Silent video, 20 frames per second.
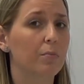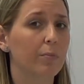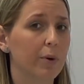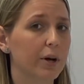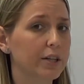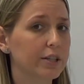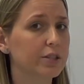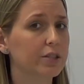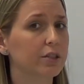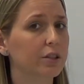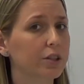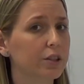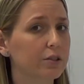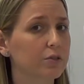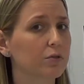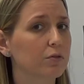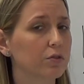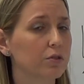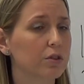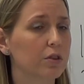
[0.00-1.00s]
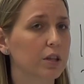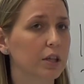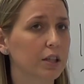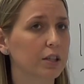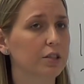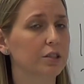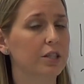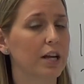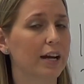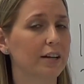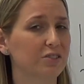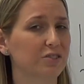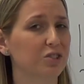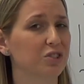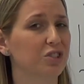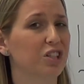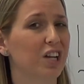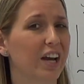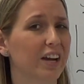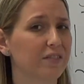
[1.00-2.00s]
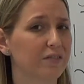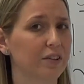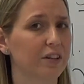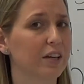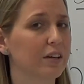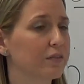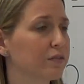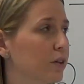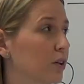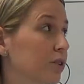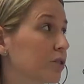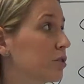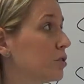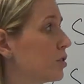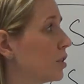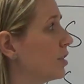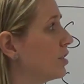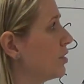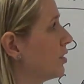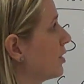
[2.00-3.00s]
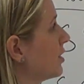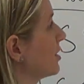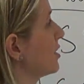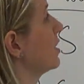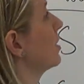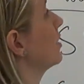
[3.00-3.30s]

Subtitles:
But it's a good thing to actually check for that first. So let's look